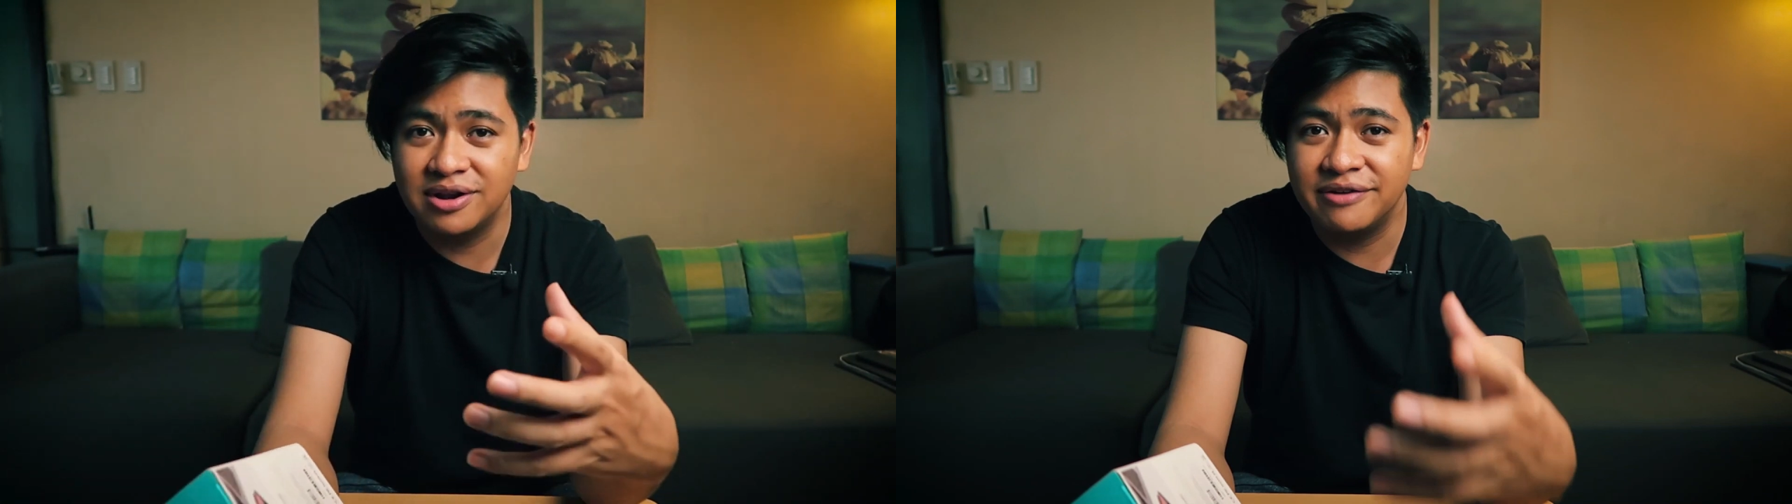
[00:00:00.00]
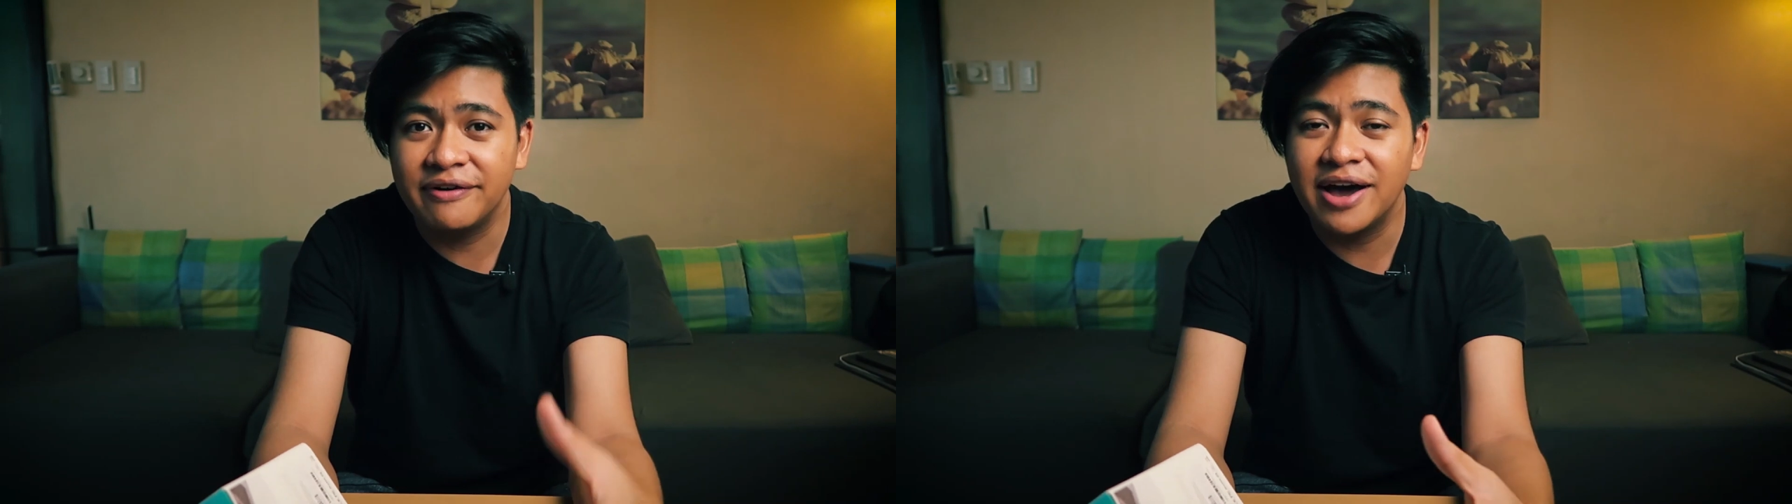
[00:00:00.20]

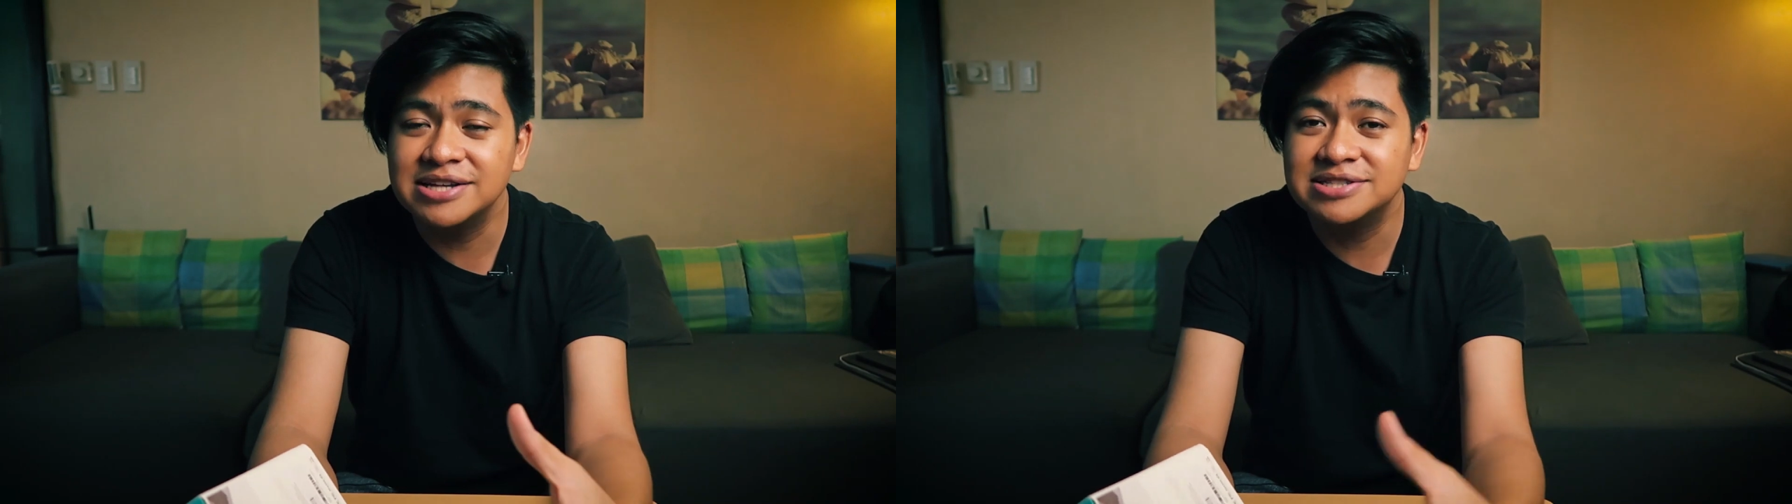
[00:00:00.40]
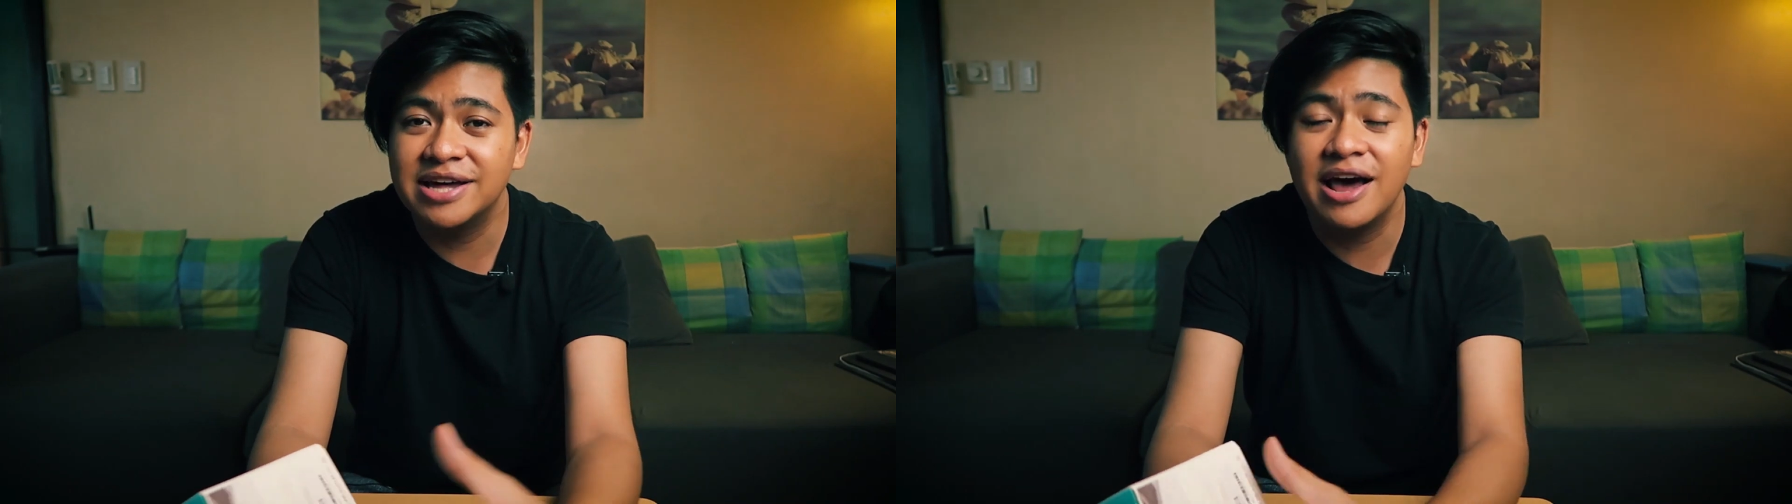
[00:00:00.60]

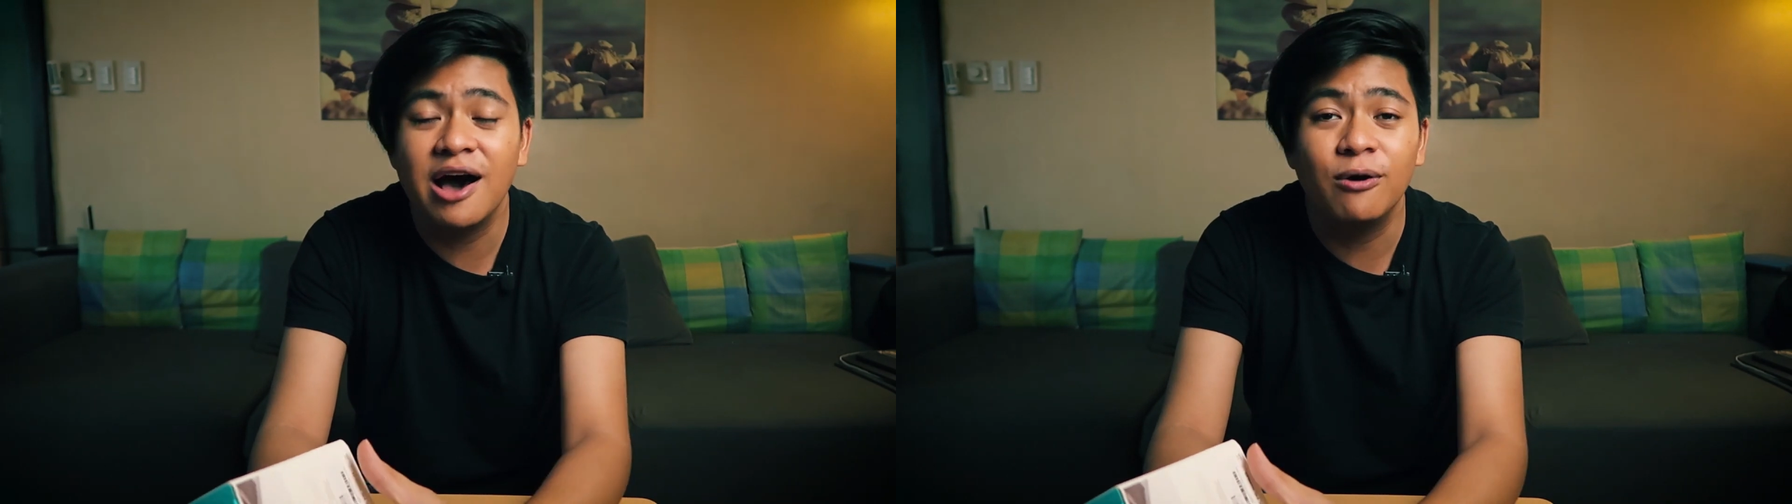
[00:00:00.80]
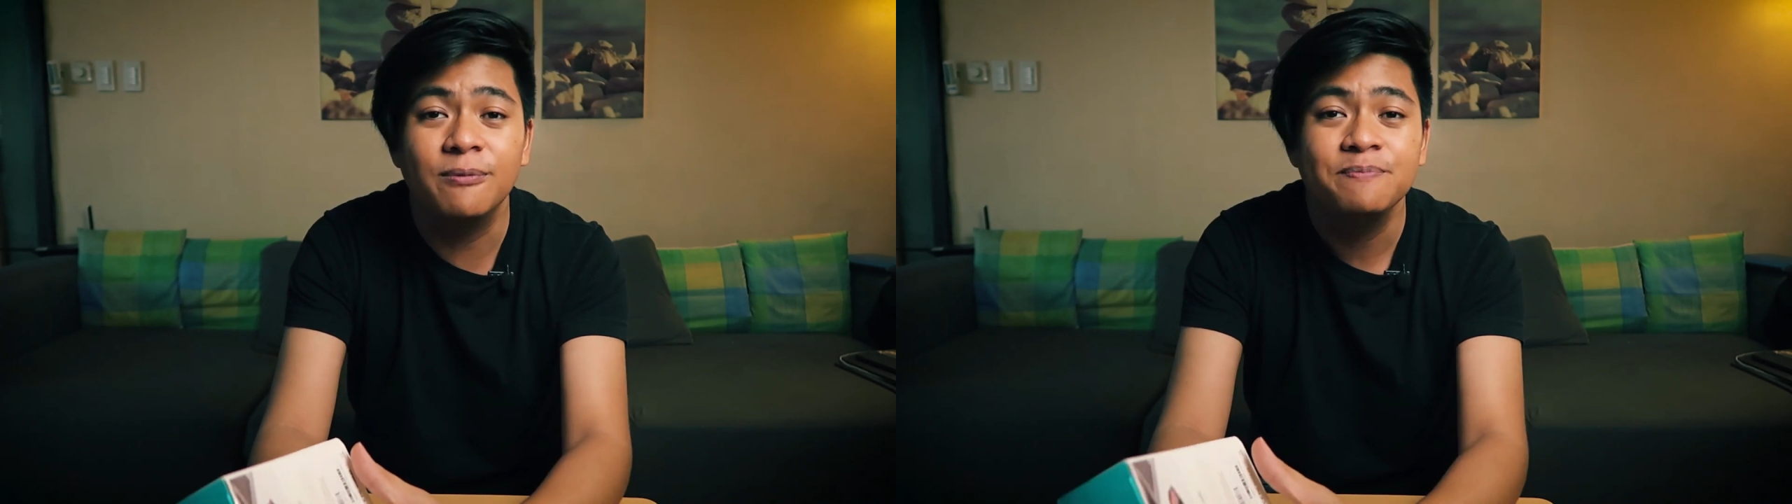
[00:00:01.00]
device and
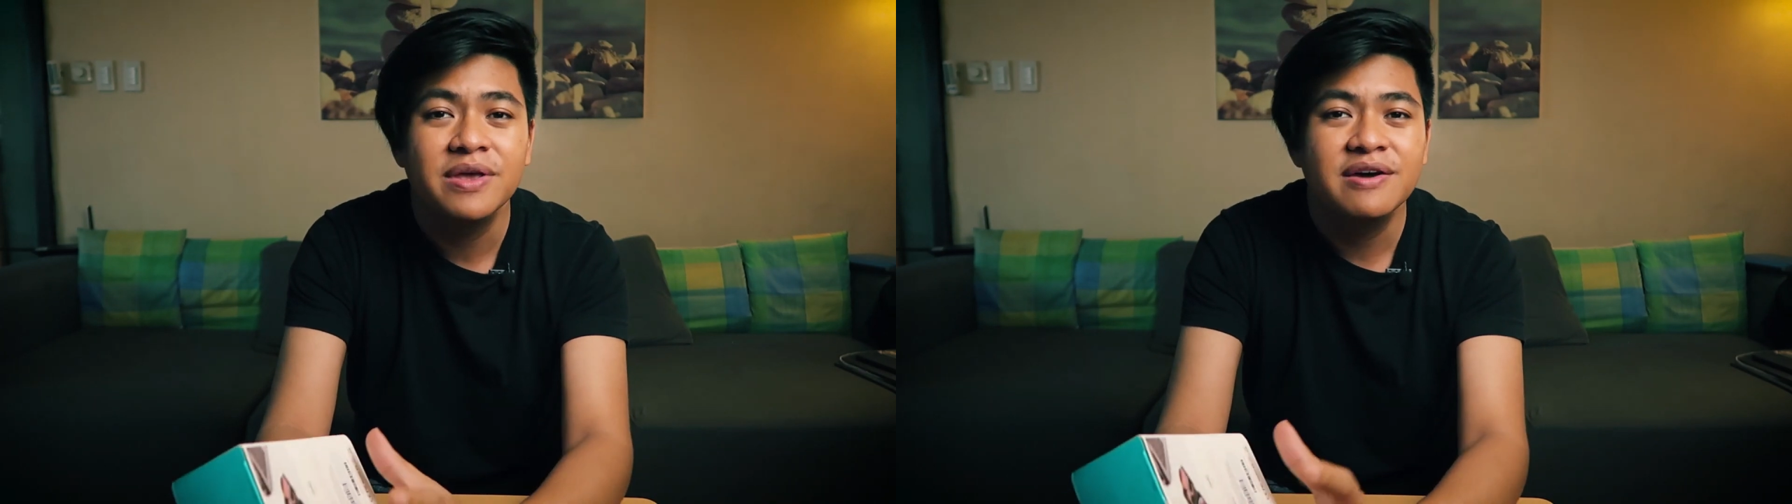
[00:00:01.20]
how